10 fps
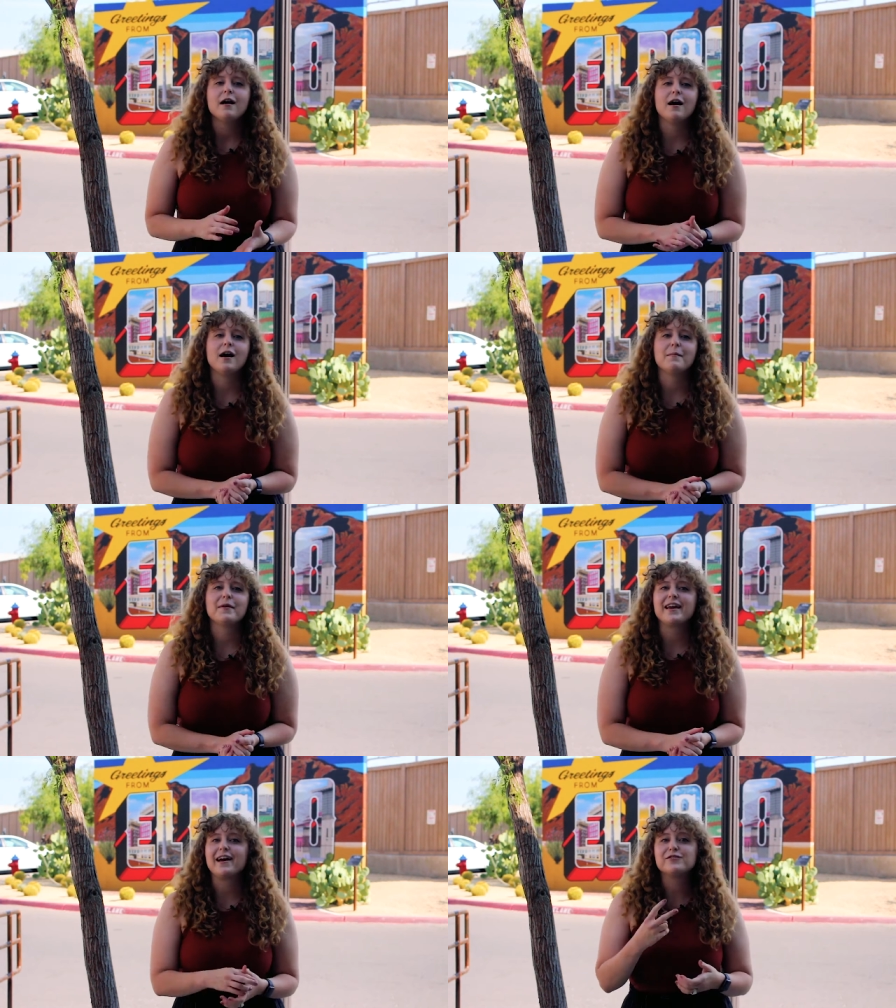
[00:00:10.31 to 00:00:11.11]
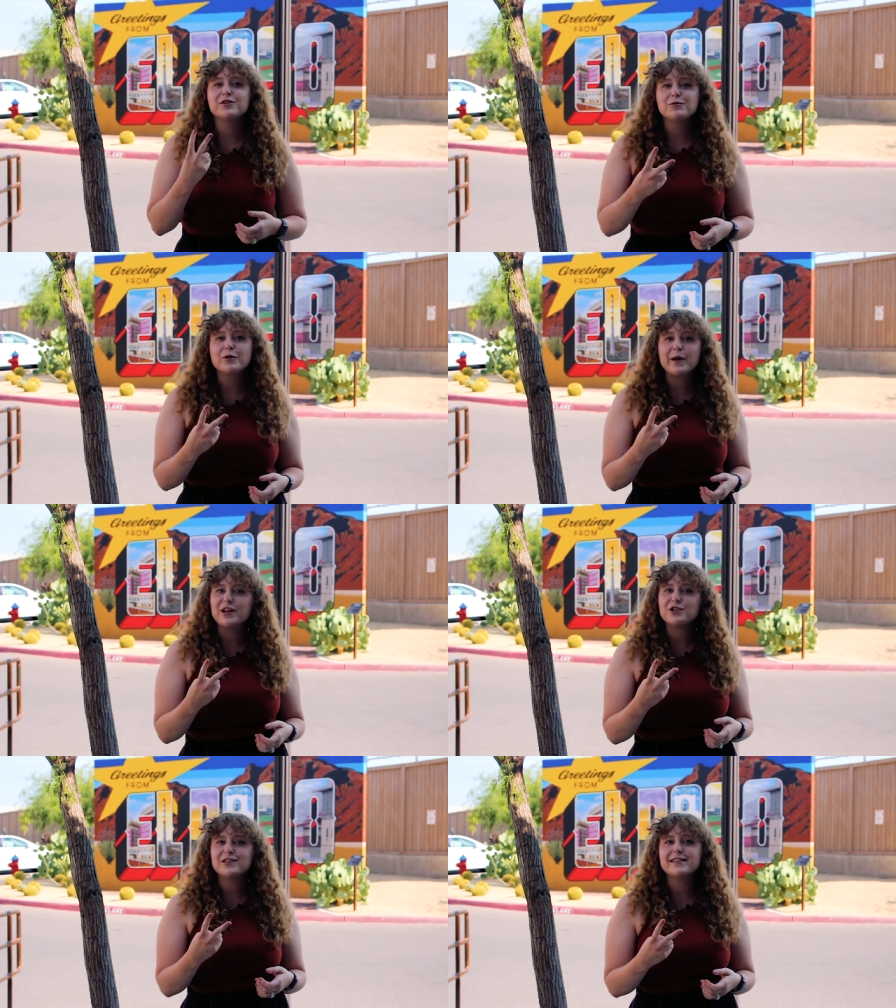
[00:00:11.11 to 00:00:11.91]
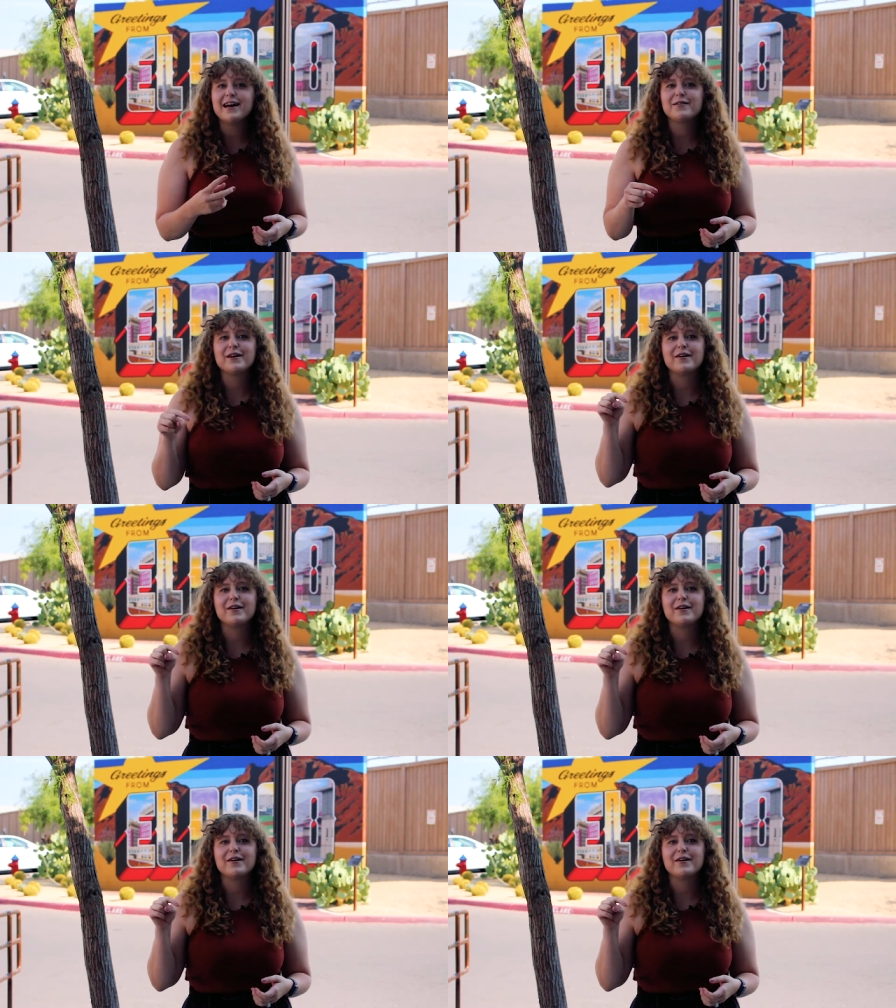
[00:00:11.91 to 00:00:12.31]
Um, they have two locations now.